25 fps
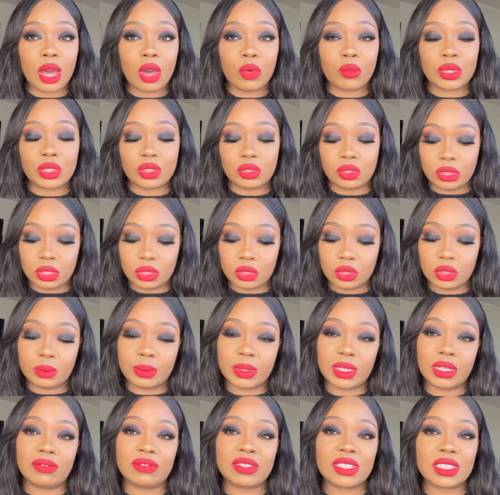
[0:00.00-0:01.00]
We're doing a little
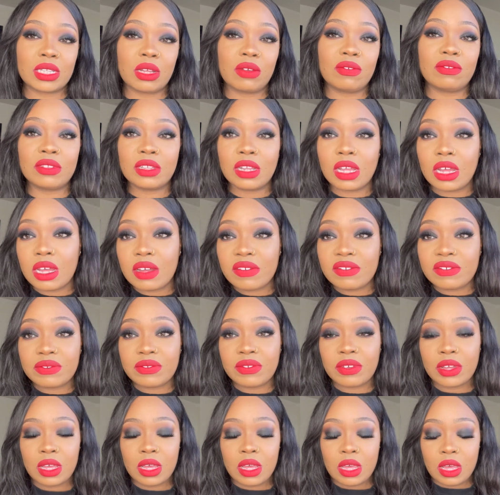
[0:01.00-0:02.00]
bit of self-love.
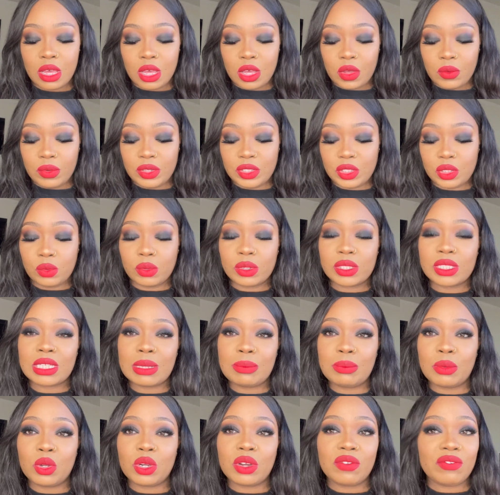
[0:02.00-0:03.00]
We're doing some
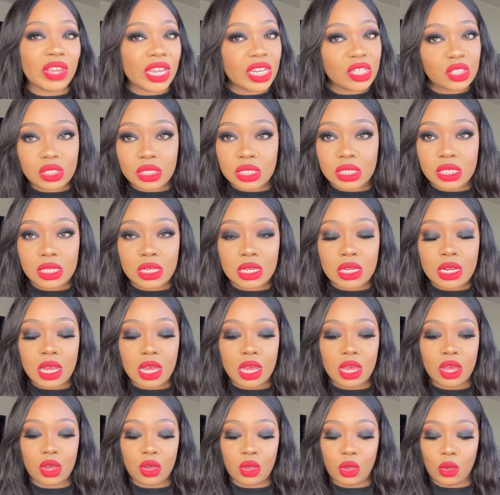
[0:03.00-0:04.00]
motivation.
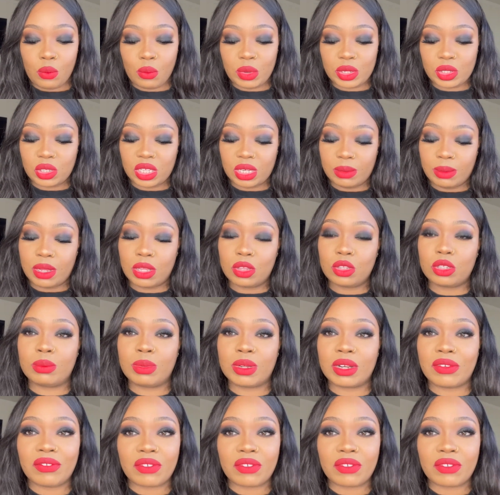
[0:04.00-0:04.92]
We're talking about a little bit of